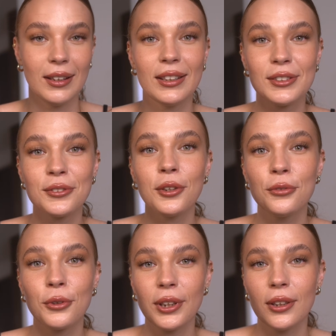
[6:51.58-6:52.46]
It's
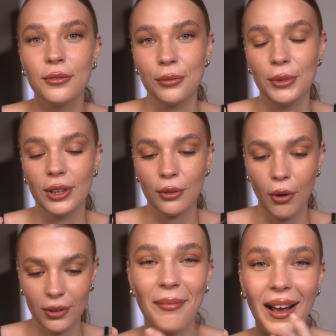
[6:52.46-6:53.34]
not working for me at
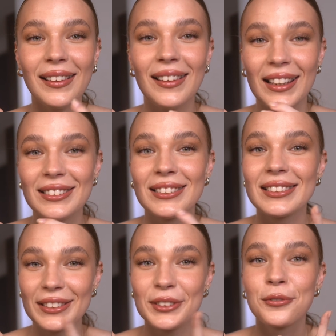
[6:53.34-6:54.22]
all. My
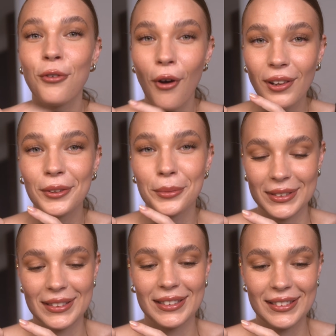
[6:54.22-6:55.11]
lashes is falling
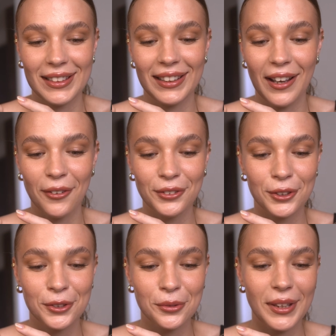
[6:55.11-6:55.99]
with this thing
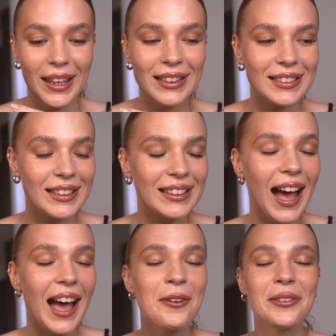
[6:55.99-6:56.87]
after 2 days, and
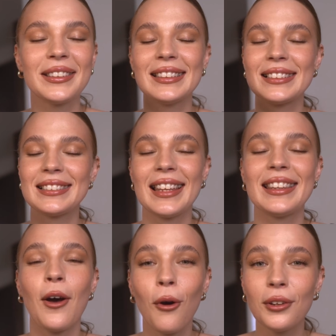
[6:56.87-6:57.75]
I don't
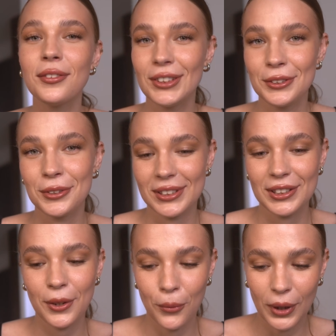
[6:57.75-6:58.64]
understand. All videos
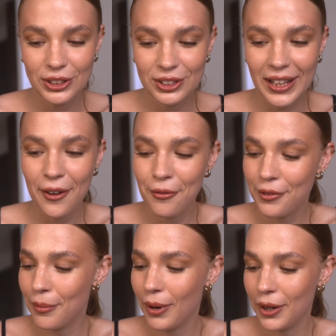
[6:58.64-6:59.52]
that I watched,
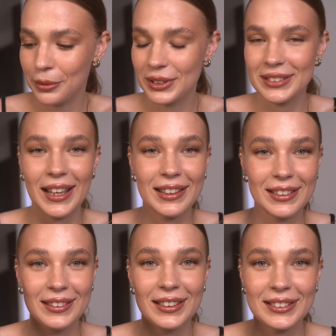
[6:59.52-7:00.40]
everybody was saying
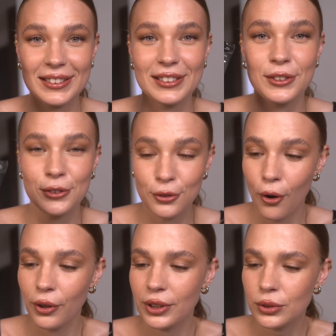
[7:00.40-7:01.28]
that this is the
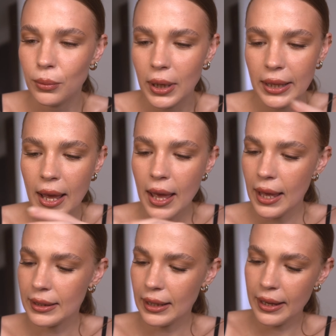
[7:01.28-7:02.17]
strongest one, and I